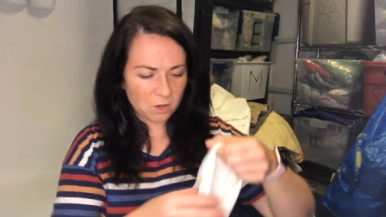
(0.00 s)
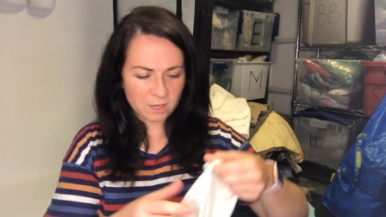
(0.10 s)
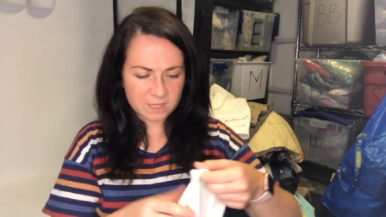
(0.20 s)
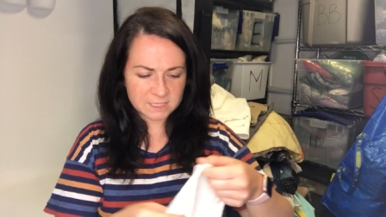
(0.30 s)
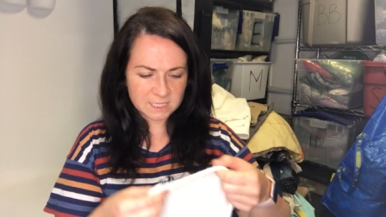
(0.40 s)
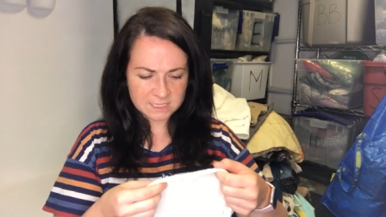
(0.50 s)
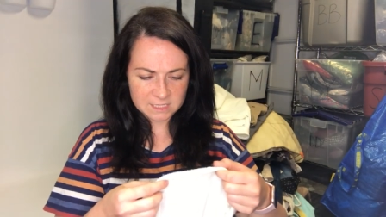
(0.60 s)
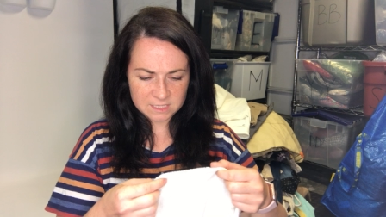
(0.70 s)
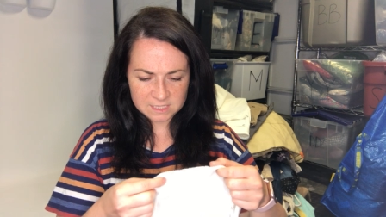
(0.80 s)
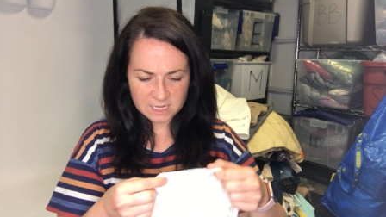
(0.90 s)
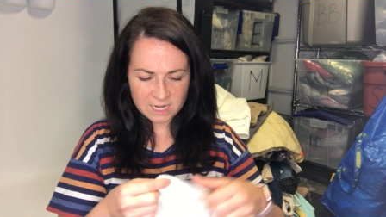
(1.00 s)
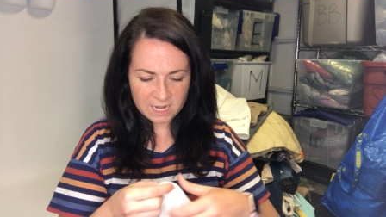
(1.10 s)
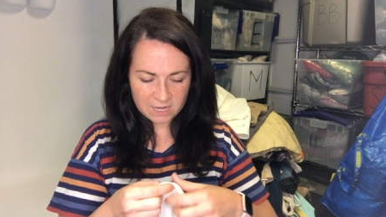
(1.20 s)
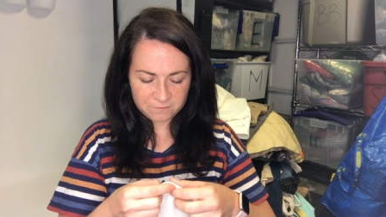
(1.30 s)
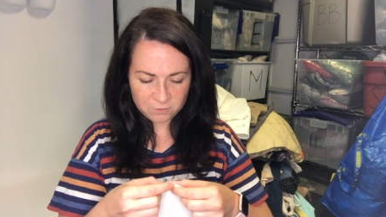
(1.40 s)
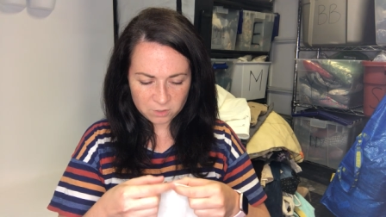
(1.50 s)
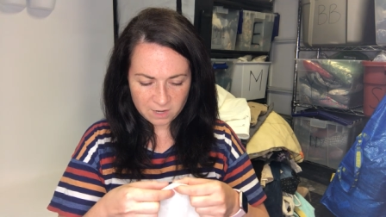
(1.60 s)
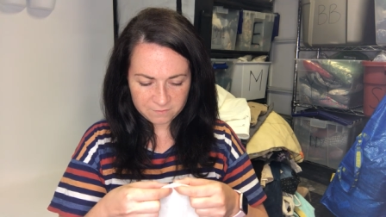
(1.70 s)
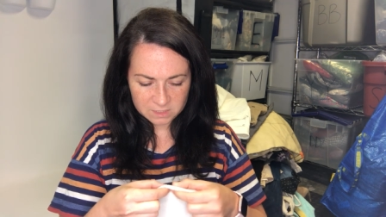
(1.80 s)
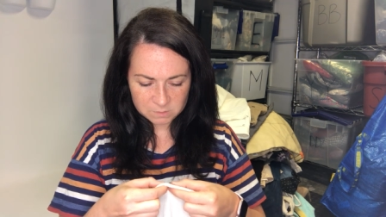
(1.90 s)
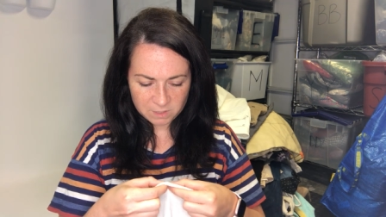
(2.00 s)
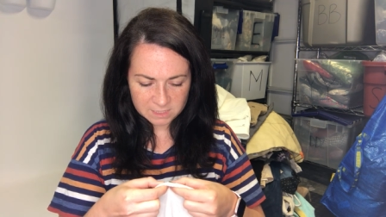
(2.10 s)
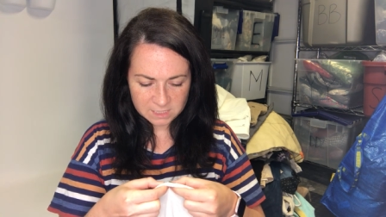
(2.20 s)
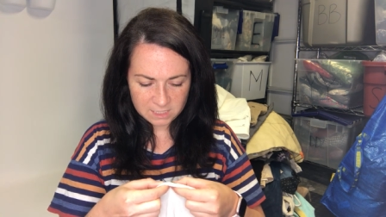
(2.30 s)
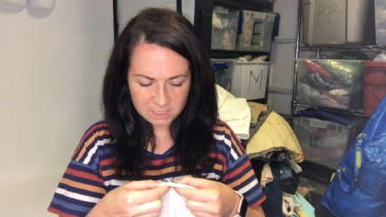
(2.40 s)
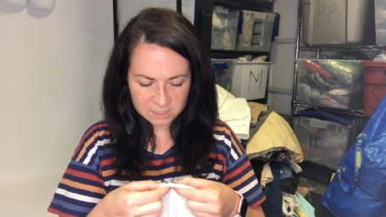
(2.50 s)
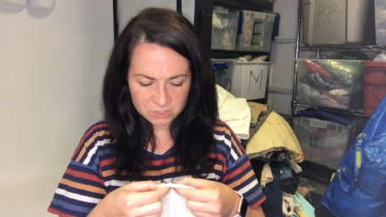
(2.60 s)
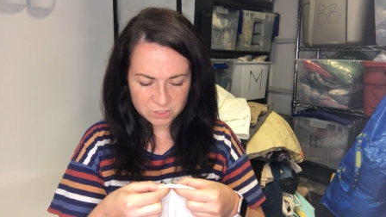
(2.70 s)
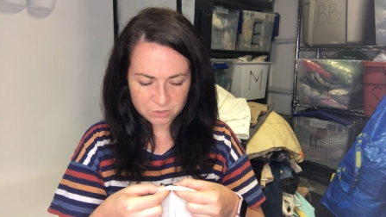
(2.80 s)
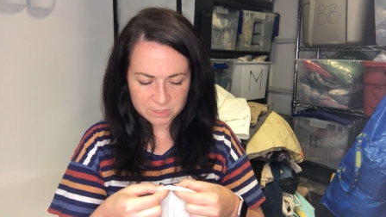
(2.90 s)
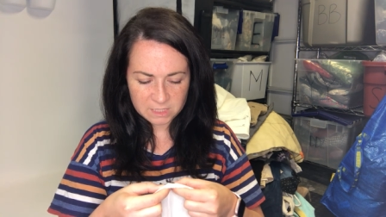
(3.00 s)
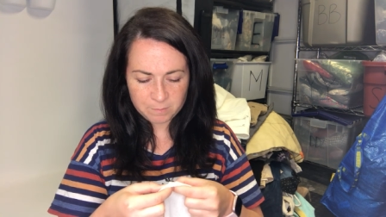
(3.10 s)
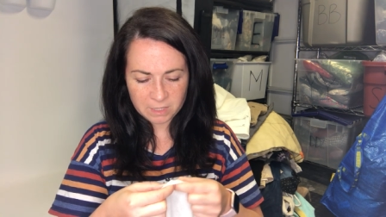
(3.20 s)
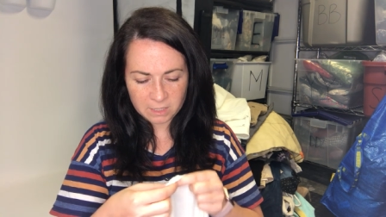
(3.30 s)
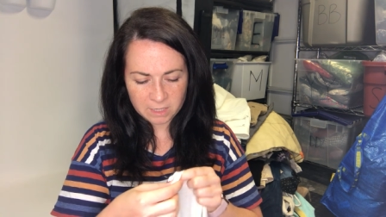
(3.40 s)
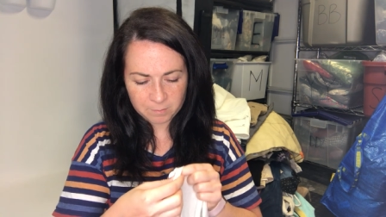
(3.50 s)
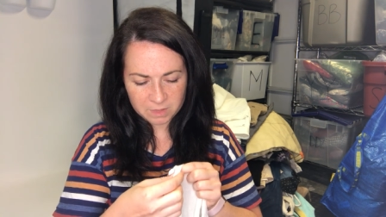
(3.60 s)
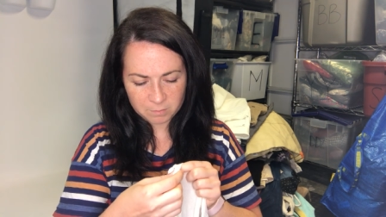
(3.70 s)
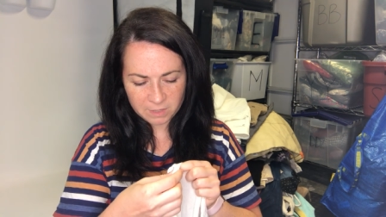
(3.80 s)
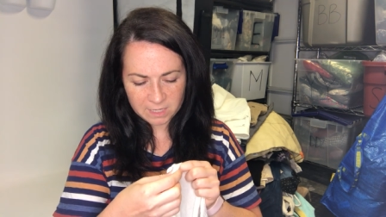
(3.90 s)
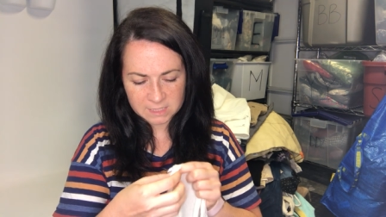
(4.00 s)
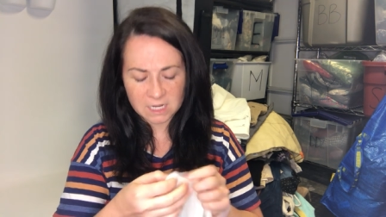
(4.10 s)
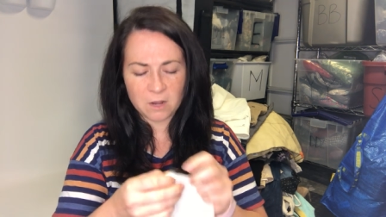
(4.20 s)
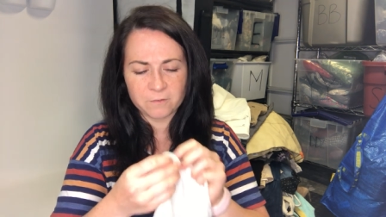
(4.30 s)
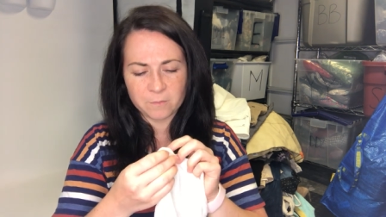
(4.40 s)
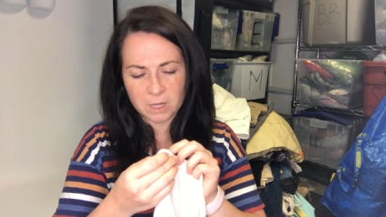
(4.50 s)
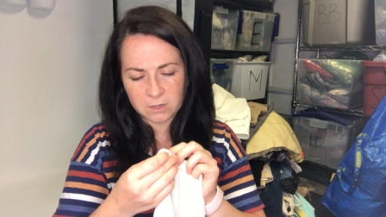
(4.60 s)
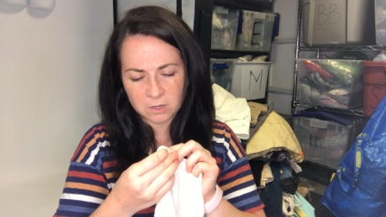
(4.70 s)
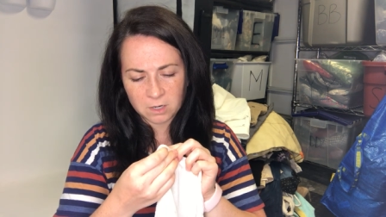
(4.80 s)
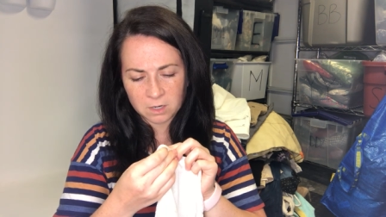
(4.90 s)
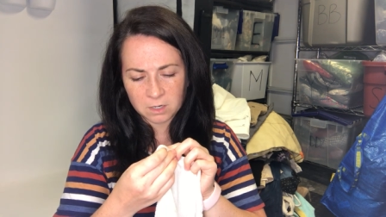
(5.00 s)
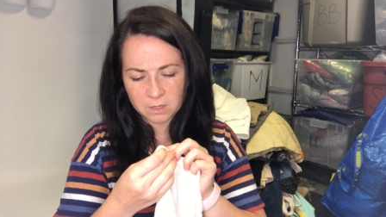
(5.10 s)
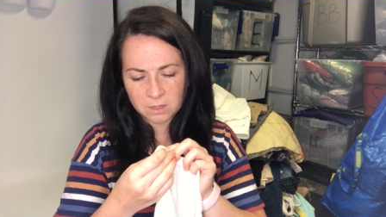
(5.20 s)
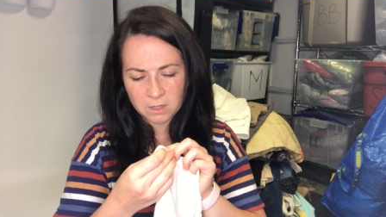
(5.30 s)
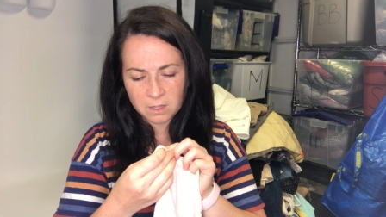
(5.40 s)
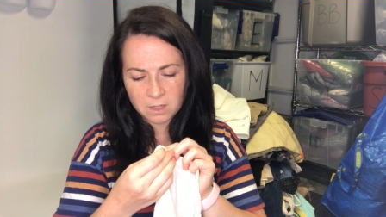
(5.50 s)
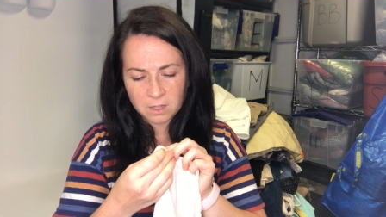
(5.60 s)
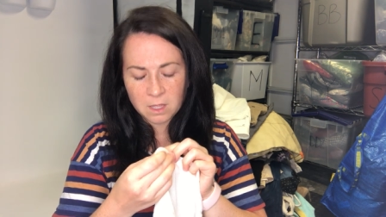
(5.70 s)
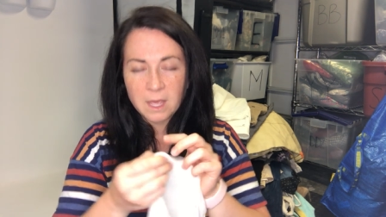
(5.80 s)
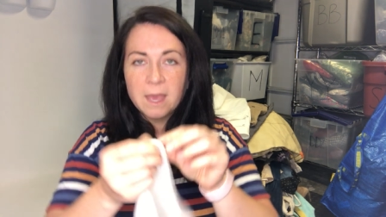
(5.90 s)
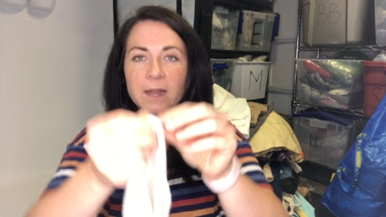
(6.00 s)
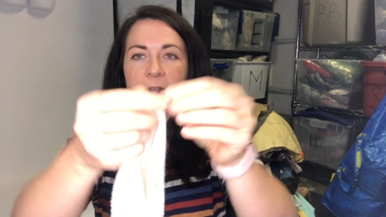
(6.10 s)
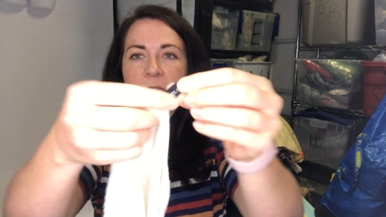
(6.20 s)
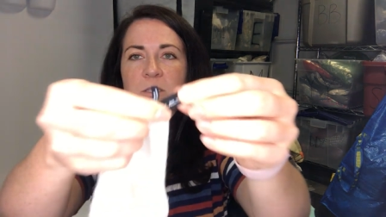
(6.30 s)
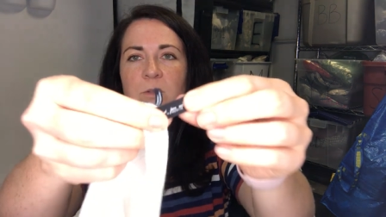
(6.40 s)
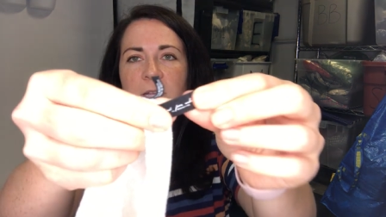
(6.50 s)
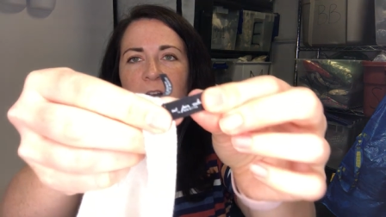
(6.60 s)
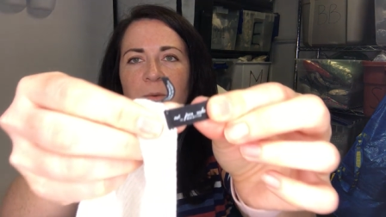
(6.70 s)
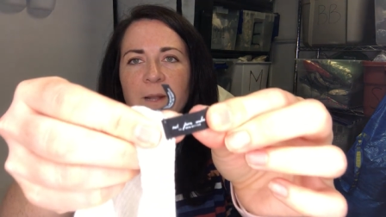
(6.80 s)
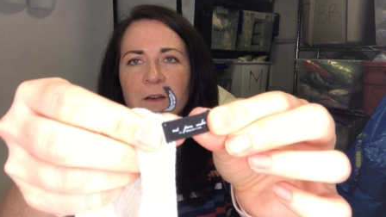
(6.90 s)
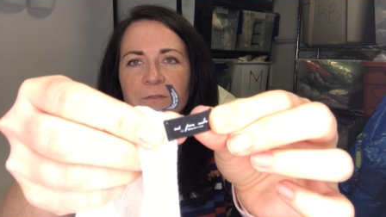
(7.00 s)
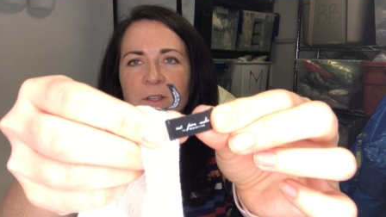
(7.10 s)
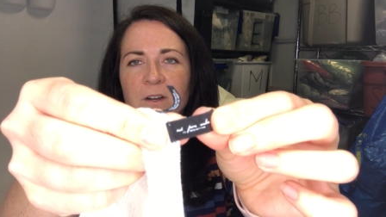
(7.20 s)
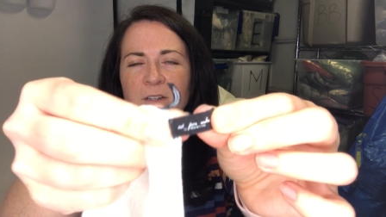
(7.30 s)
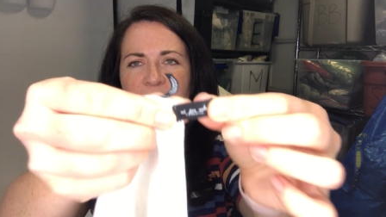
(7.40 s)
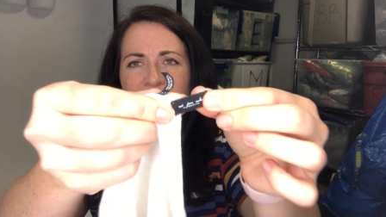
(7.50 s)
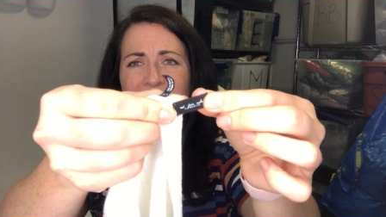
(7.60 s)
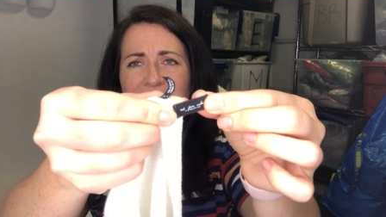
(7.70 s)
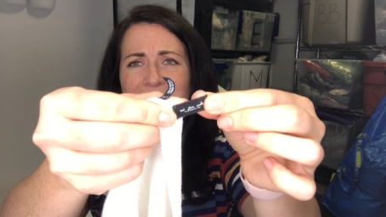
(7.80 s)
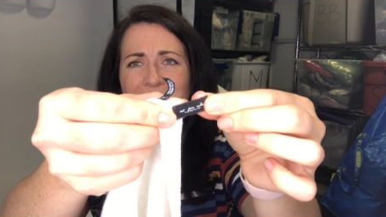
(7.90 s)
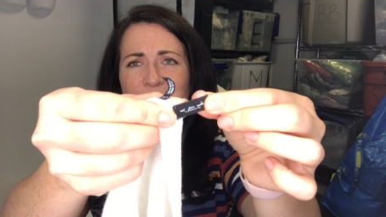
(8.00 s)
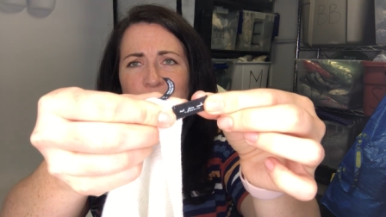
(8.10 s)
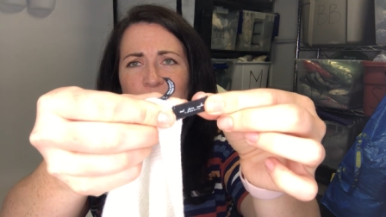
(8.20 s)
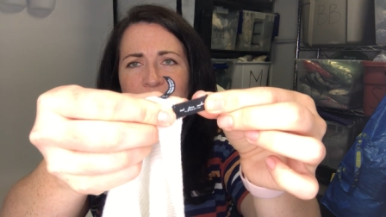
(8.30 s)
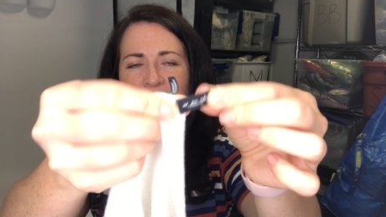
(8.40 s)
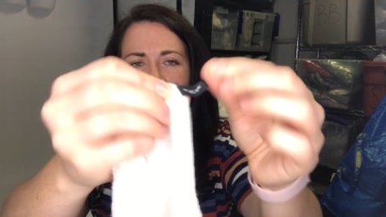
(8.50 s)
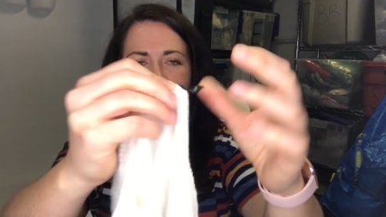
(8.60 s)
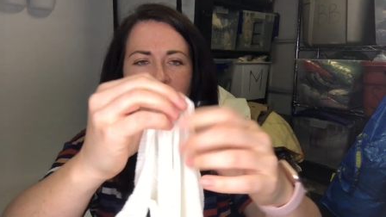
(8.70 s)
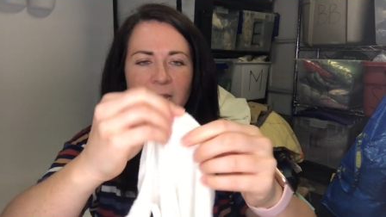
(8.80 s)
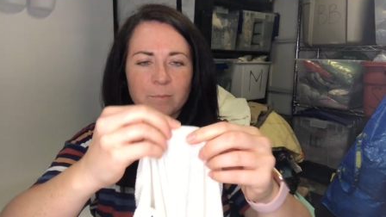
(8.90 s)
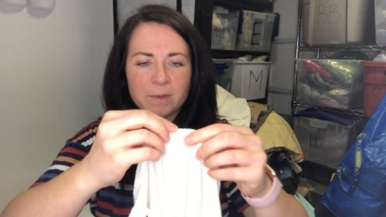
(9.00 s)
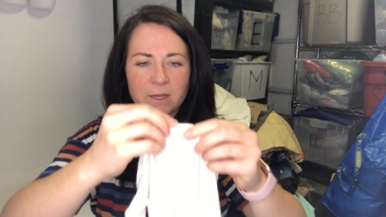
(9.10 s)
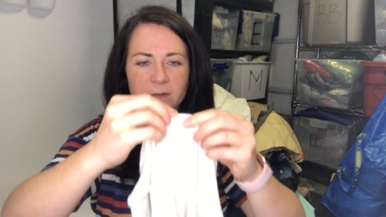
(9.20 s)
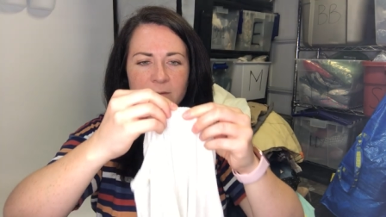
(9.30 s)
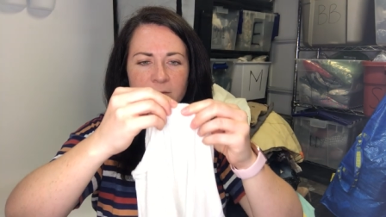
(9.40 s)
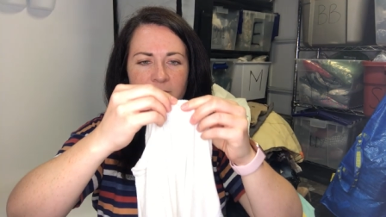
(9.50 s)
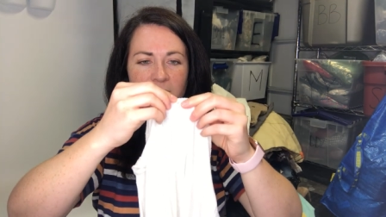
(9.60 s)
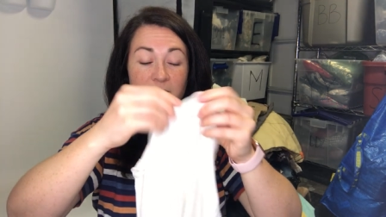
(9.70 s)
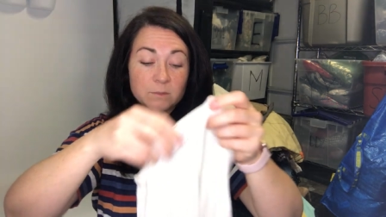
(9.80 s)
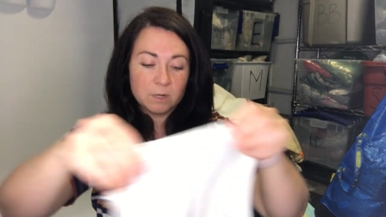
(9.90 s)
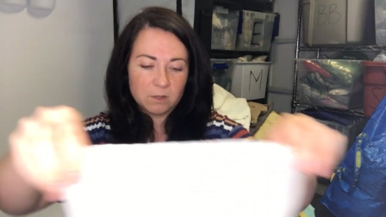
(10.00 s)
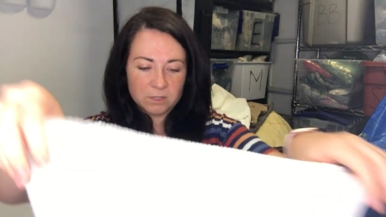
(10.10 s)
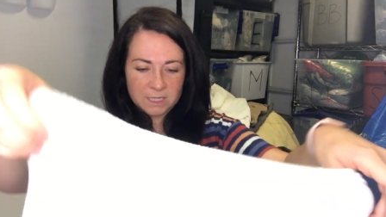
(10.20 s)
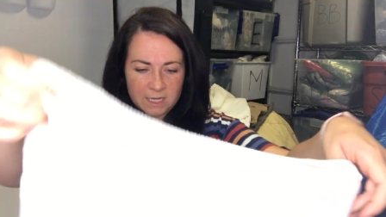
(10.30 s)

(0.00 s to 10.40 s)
Okay, this I set to the side. I hadn't photographed this because I needed to depill it, but the brand is Out From Under, and it is sold at Urban Outfitters. That is like a super tiny tag, but that's what it looks